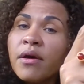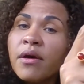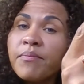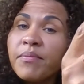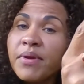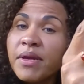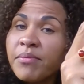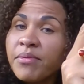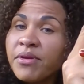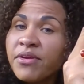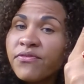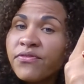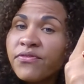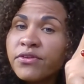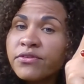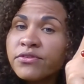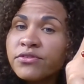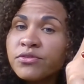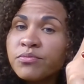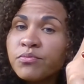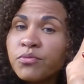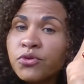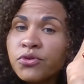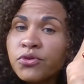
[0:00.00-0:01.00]
maybe if
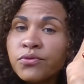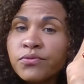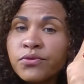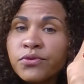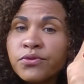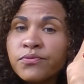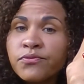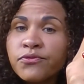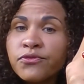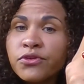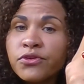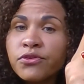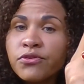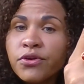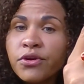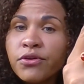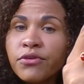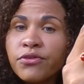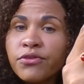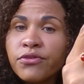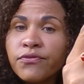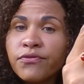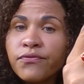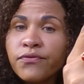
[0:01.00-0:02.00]
there's more room for
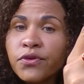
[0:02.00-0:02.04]
growth